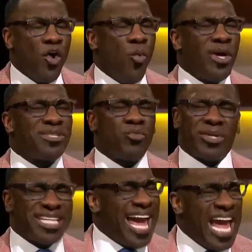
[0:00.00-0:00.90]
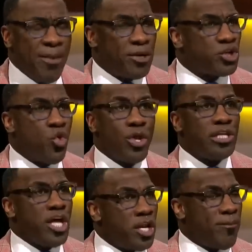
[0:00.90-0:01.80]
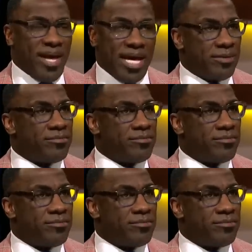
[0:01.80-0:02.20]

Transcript: was able to do a little bit.